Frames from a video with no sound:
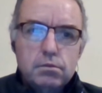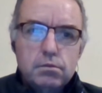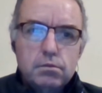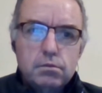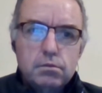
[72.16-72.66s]

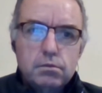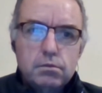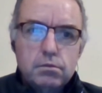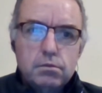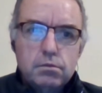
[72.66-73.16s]

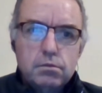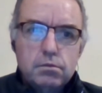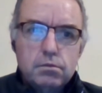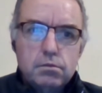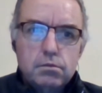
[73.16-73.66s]

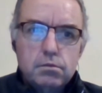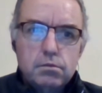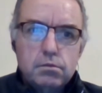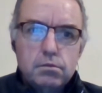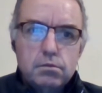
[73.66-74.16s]

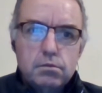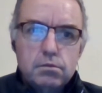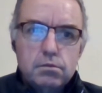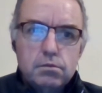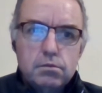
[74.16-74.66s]

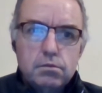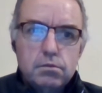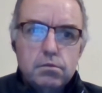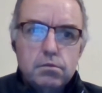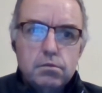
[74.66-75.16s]

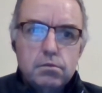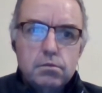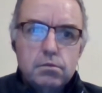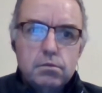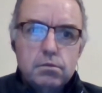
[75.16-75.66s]

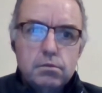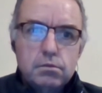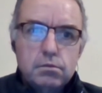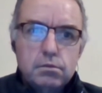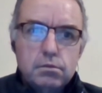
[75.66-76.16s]

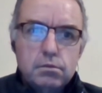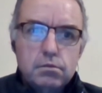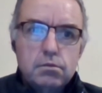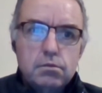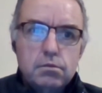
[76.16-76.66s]

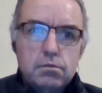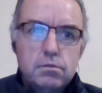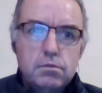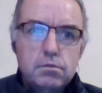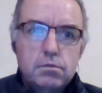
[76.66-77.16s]

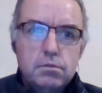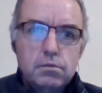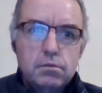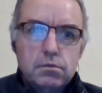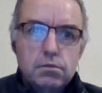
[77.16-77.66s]

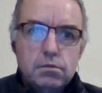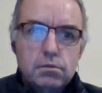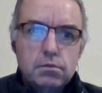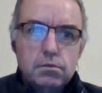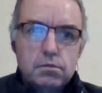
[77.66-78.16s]

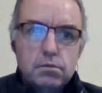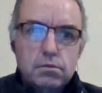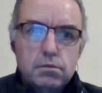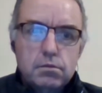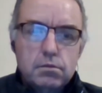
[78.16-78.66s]

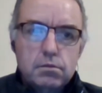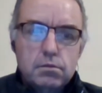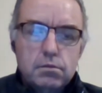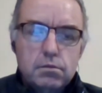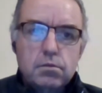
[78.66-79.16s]

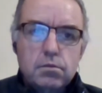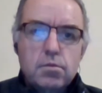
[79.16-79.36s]
This person isn't speaking.